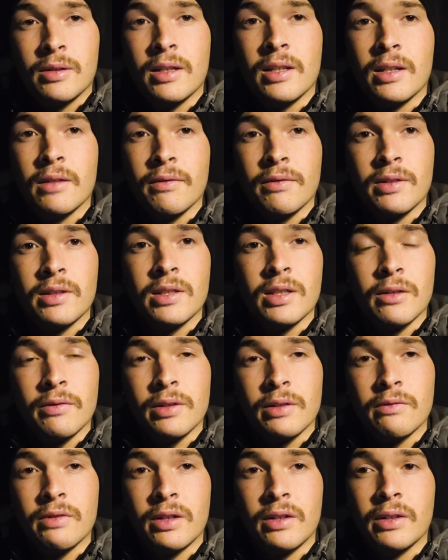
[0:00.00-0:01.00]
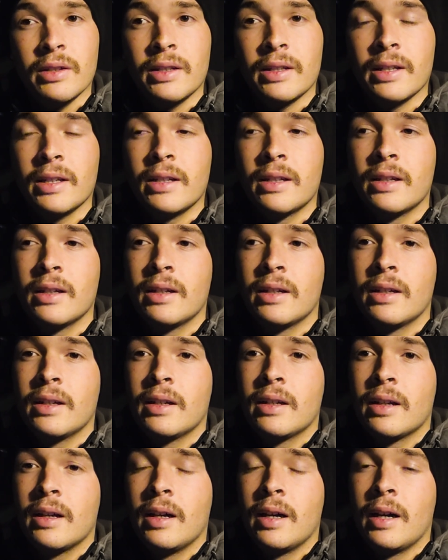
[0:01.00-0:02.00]
and of itself is fairly good,
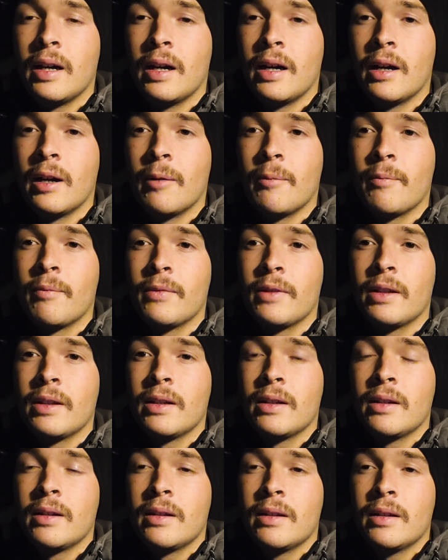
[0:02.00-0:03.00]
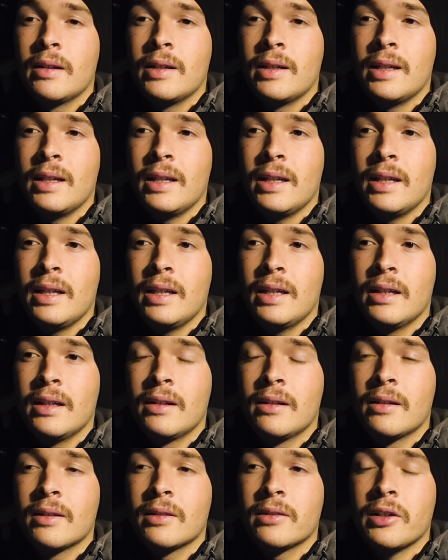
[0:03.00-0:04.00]

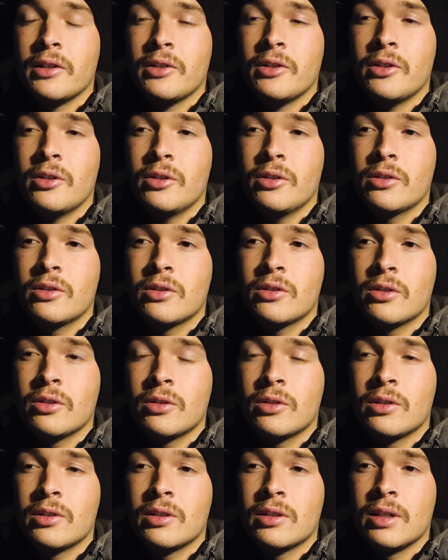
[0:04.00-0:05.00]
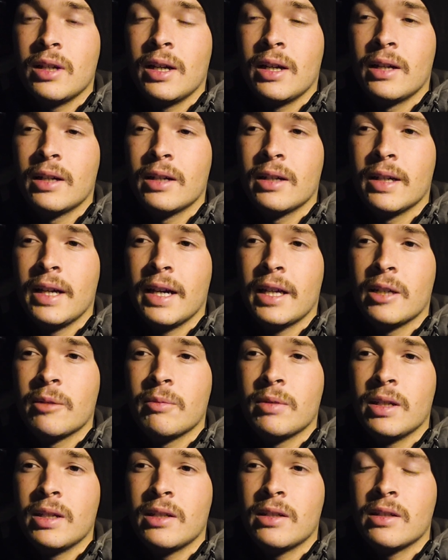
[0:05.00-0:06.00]
and Dr. Seuss
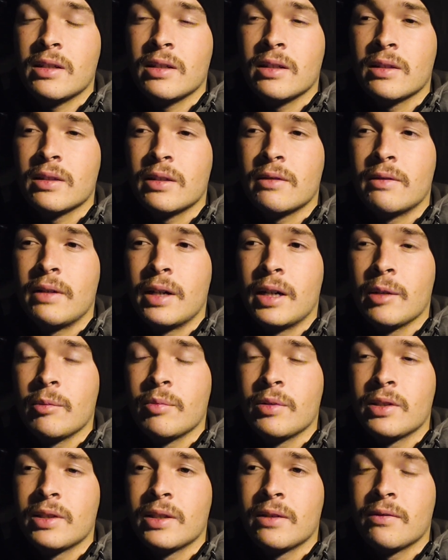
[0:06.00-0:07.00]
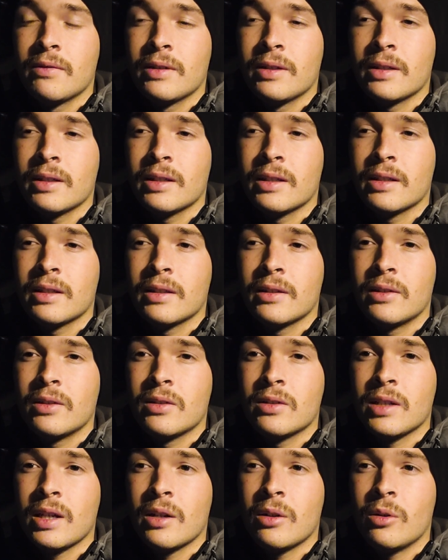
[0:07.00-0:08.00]
adaptations are very specific. There's
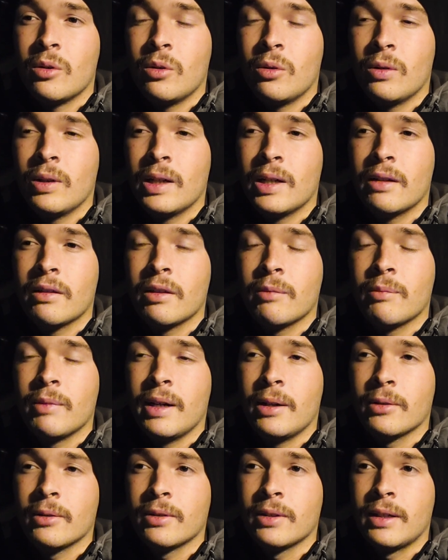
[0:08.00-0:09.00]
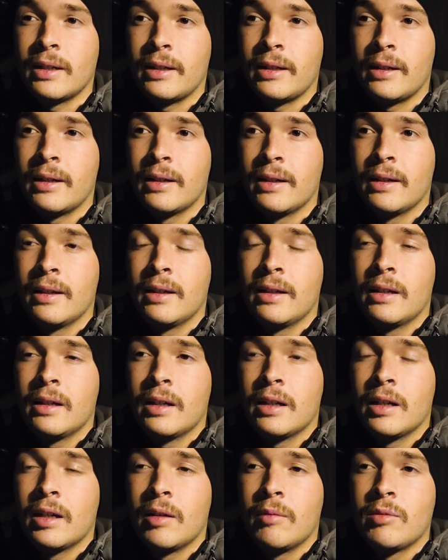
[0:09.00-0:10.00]
not a whole lot of them out there.
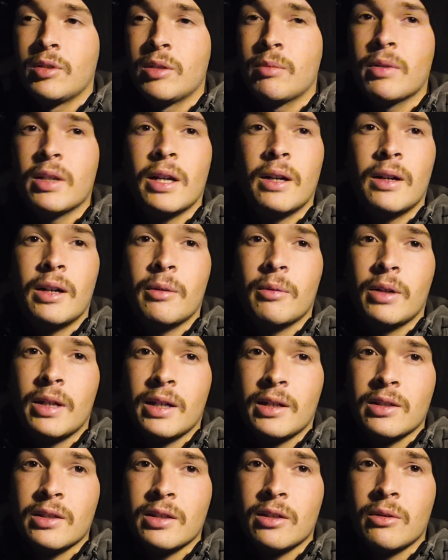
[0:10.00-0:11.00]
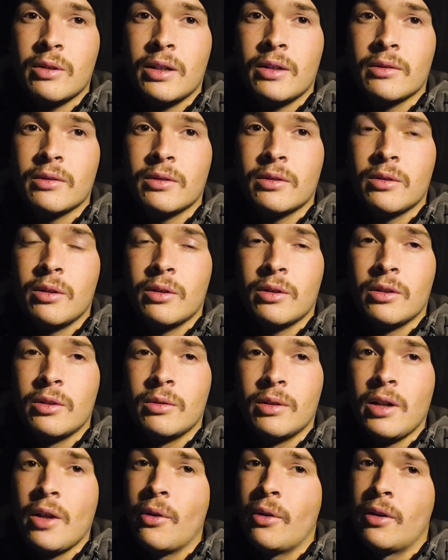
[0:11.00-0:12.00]
Jim Carrey would actually go to do
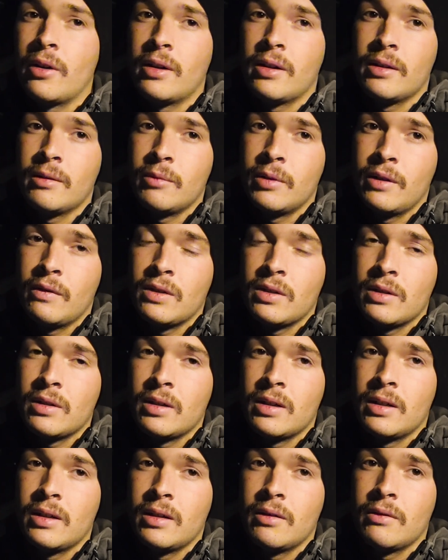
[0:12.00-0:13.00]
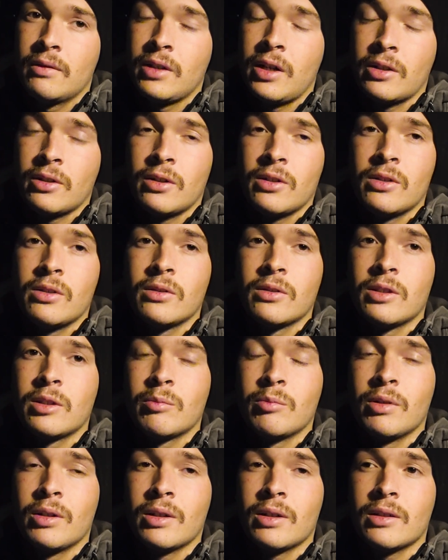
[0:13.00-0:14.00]
another one of Dr. Seuss's
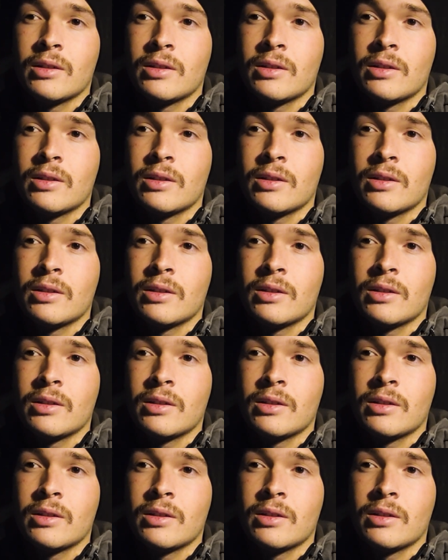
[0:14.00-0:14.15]
books,